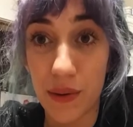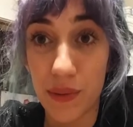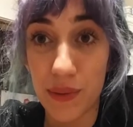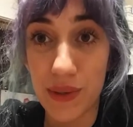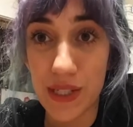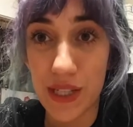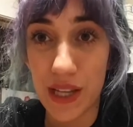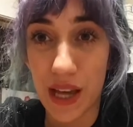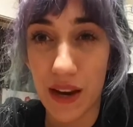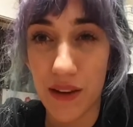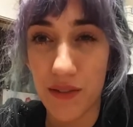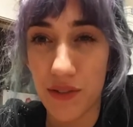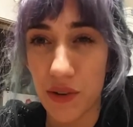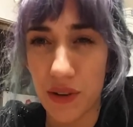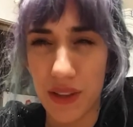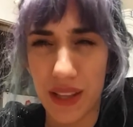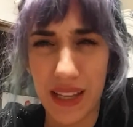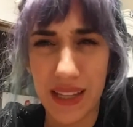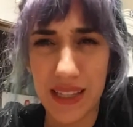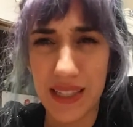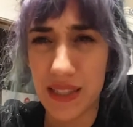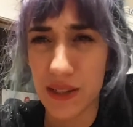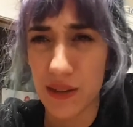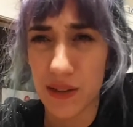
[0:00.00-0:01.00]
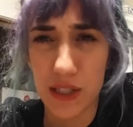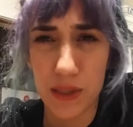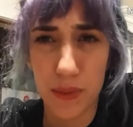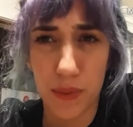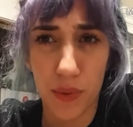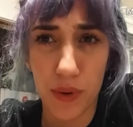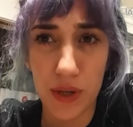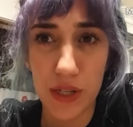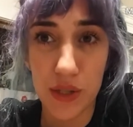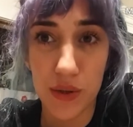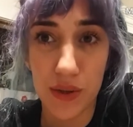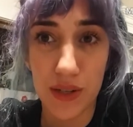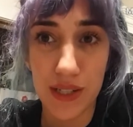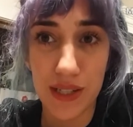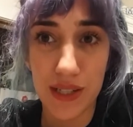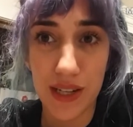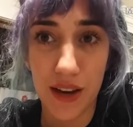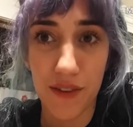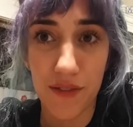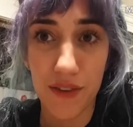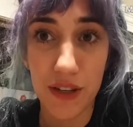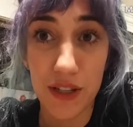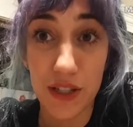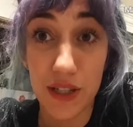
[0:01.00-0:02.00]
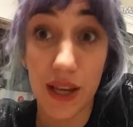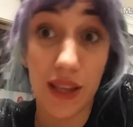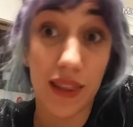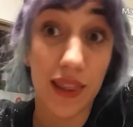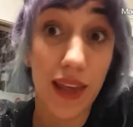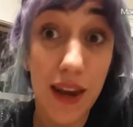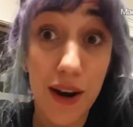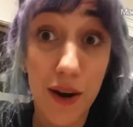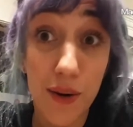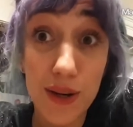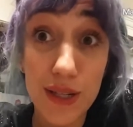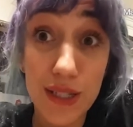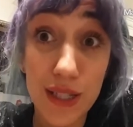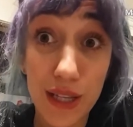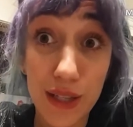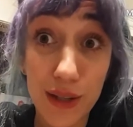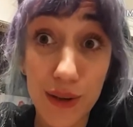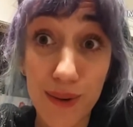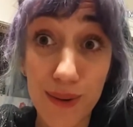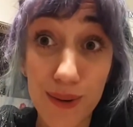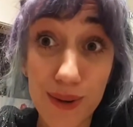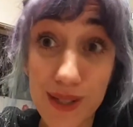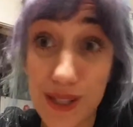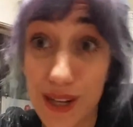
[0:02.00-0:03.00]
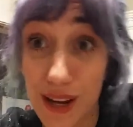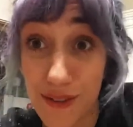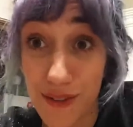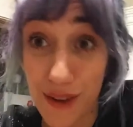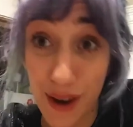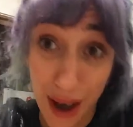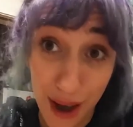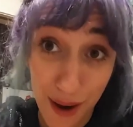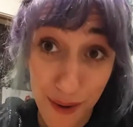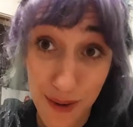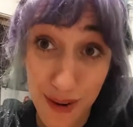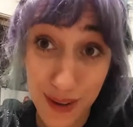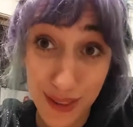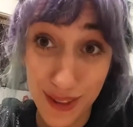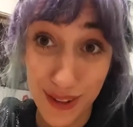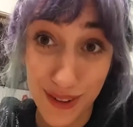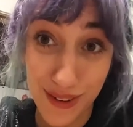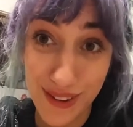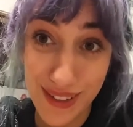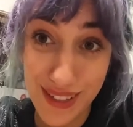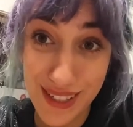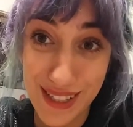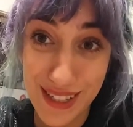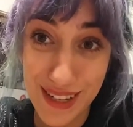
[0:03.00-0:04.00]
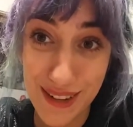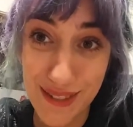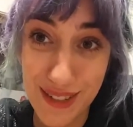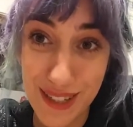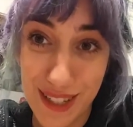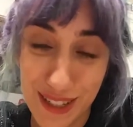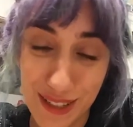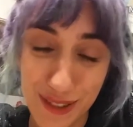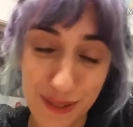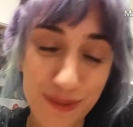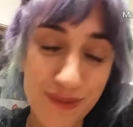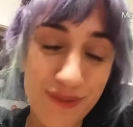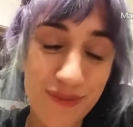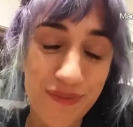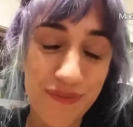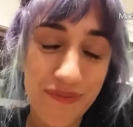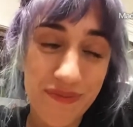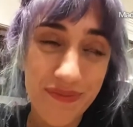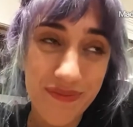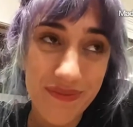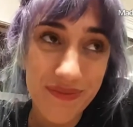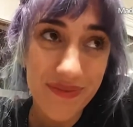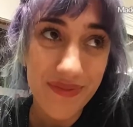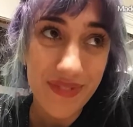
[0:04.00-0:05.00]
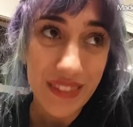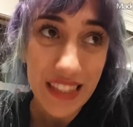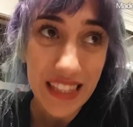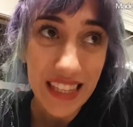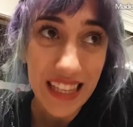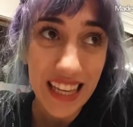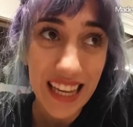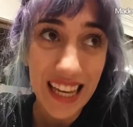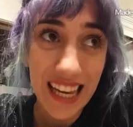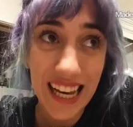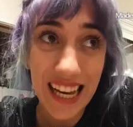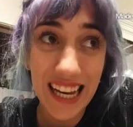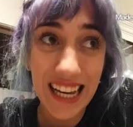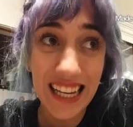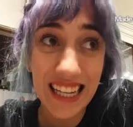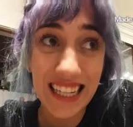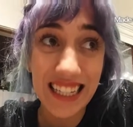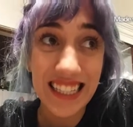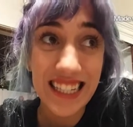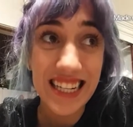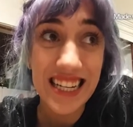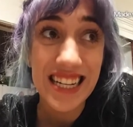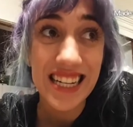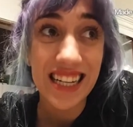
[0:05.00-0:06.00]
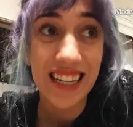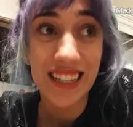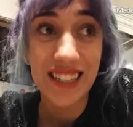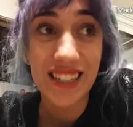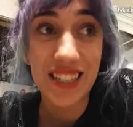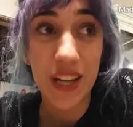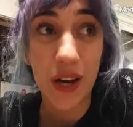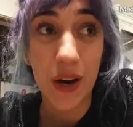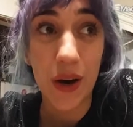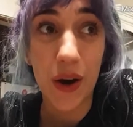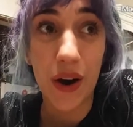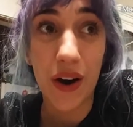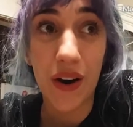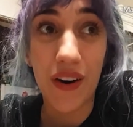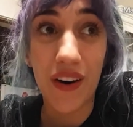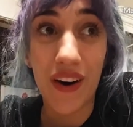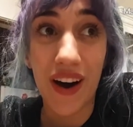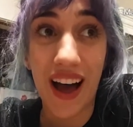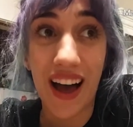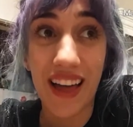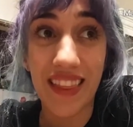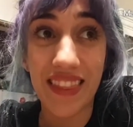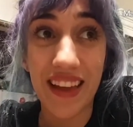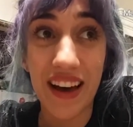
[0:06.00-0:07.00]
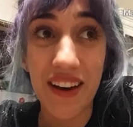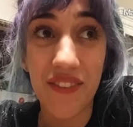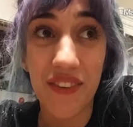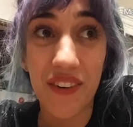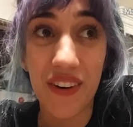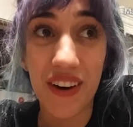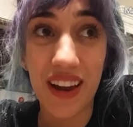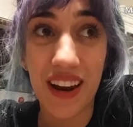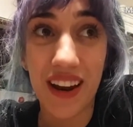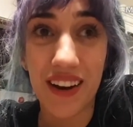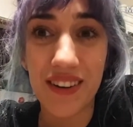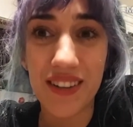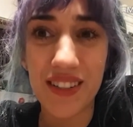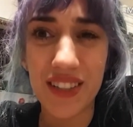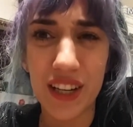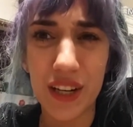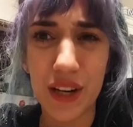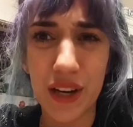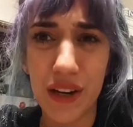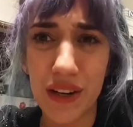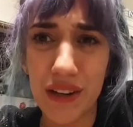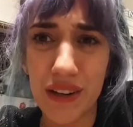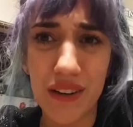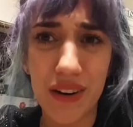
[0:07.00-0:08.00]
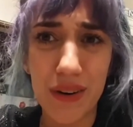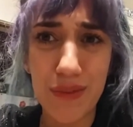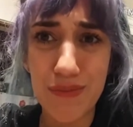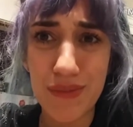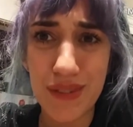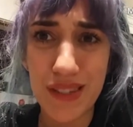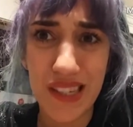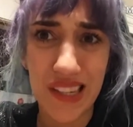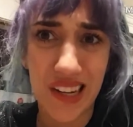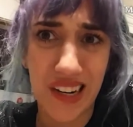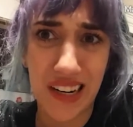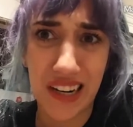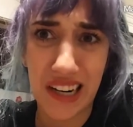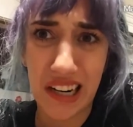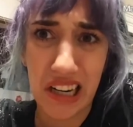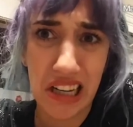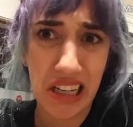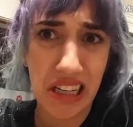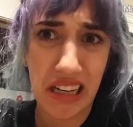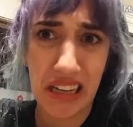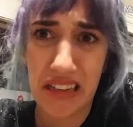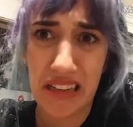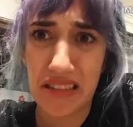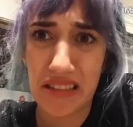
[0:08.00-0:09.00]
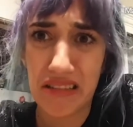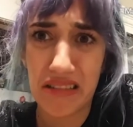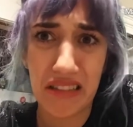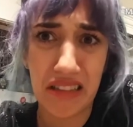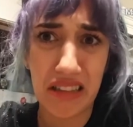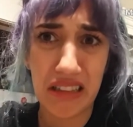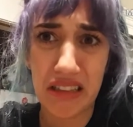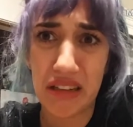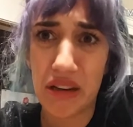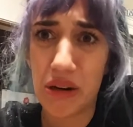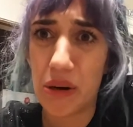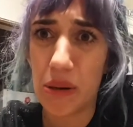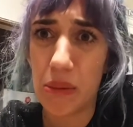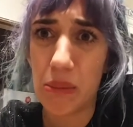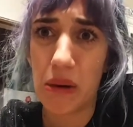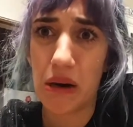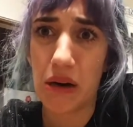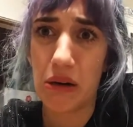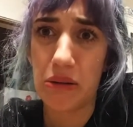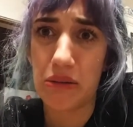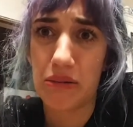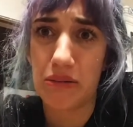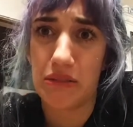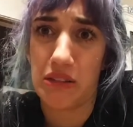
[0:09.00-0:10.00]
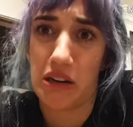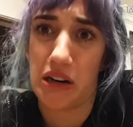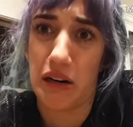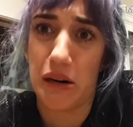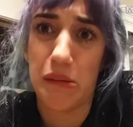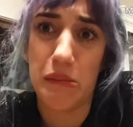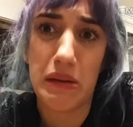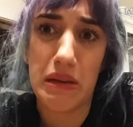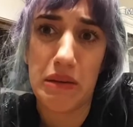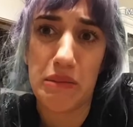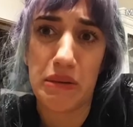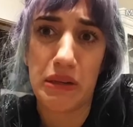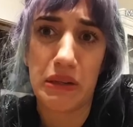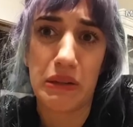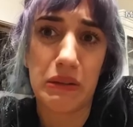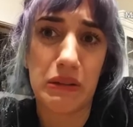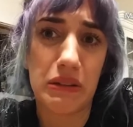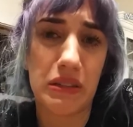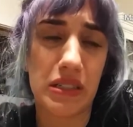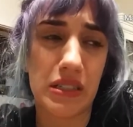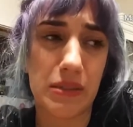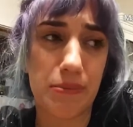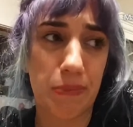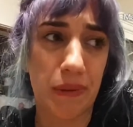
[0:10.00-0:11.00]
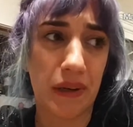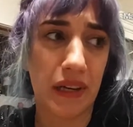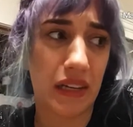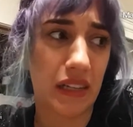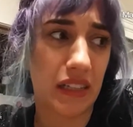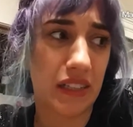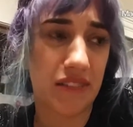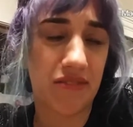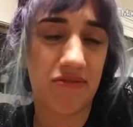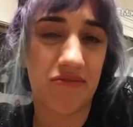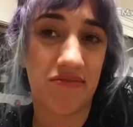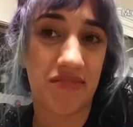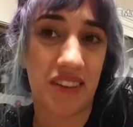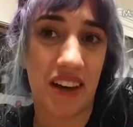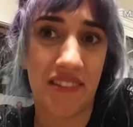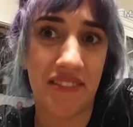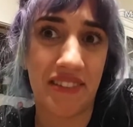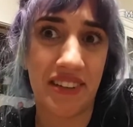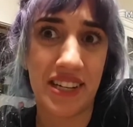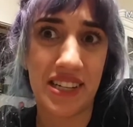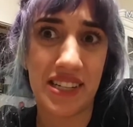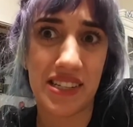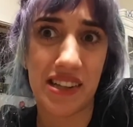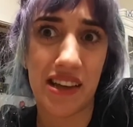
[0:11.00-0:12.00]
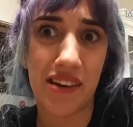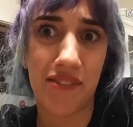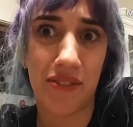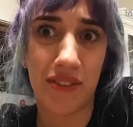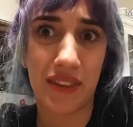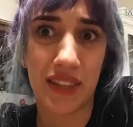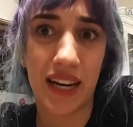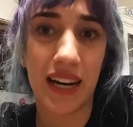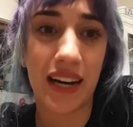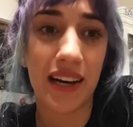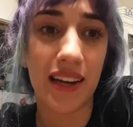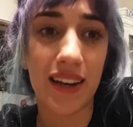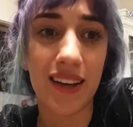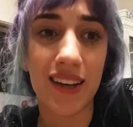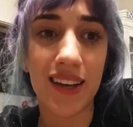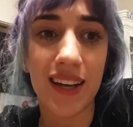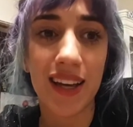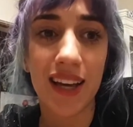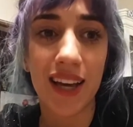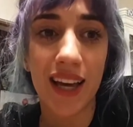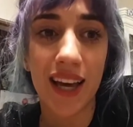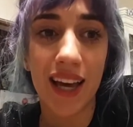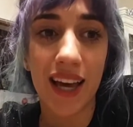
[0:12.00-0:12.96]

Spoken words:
that was kind of doing like SEAL support sort of stuff. And he's like, they'd always get the cool stuff and I want the cool stuff too. And so at that point I was like, oh, I'm sorry. I don't really know about army boots, but have a nice life with that.